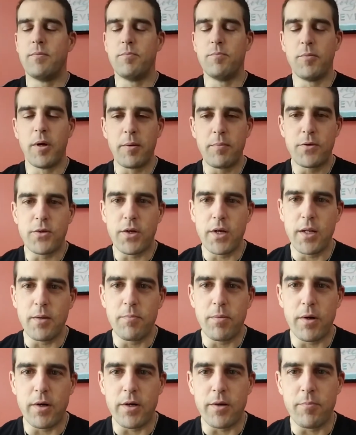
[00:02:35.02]
My
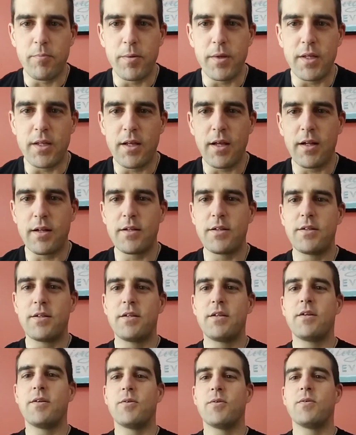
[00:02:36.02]
training partner Pete
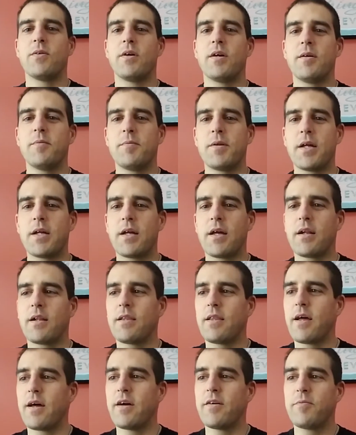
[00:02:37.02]
him and I kind
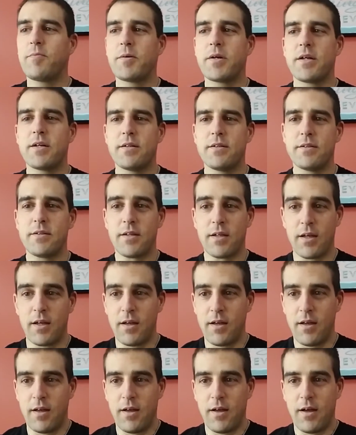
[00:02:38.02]
of laugh because
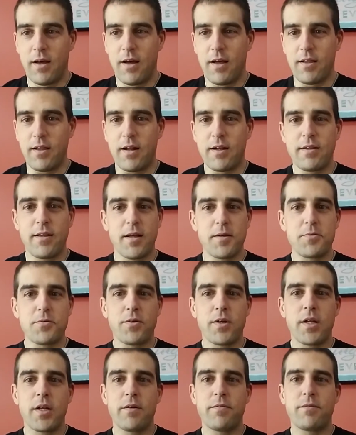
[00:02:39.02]
a lot of times
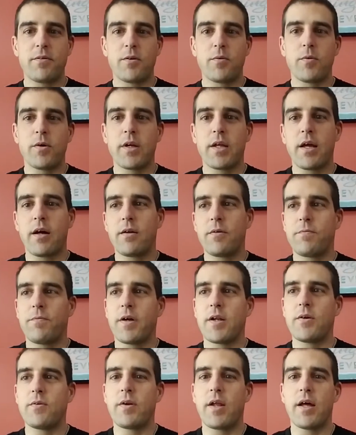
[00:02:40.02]
right after a workout, if
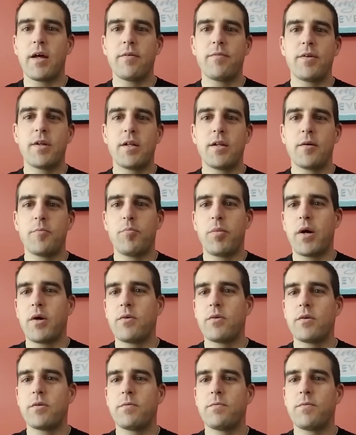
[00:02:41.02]
I don't have it in a
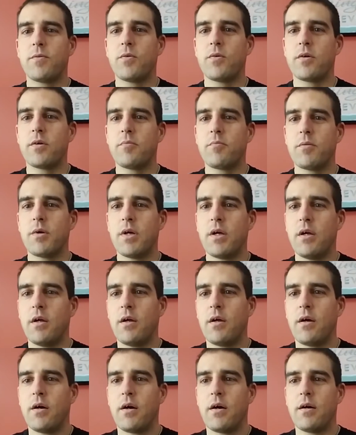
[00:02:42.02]
powder form,
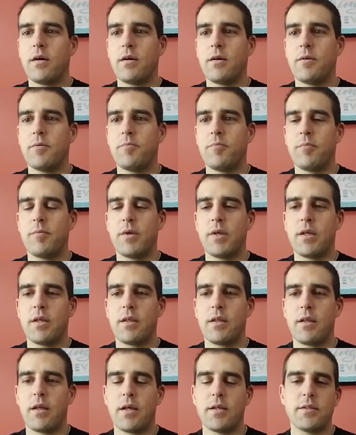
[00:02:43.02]

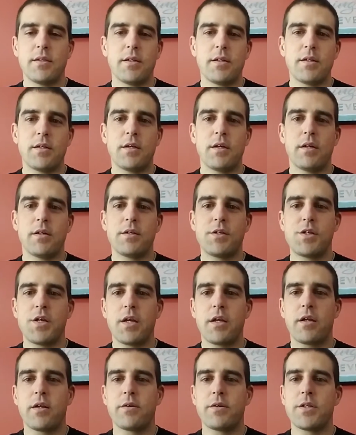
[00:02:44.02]
as in a
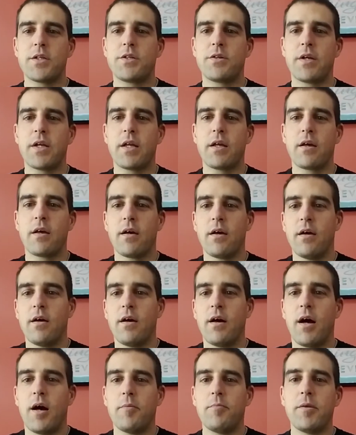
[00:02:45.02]
shake or a drink,
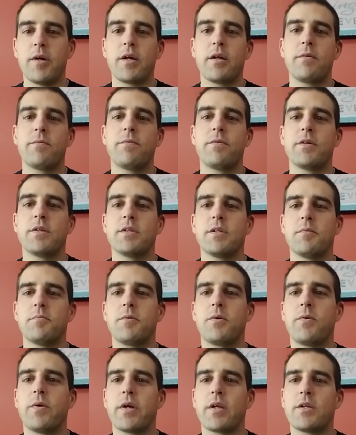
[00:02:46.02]
I'm looking for
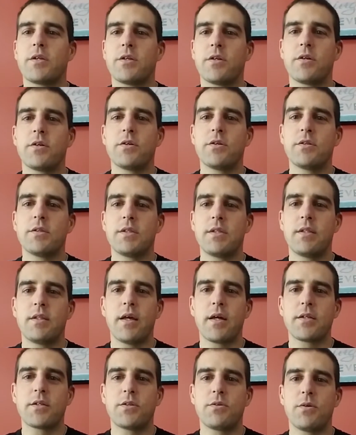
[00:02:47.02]
some quick sugars,
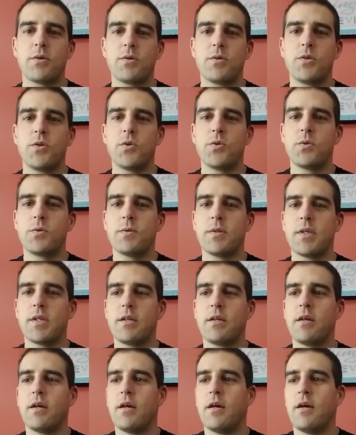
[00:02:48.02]
dextrose
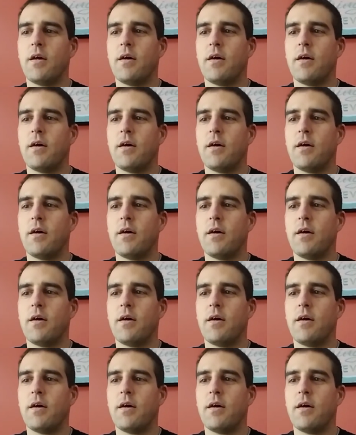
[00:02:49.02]
usually.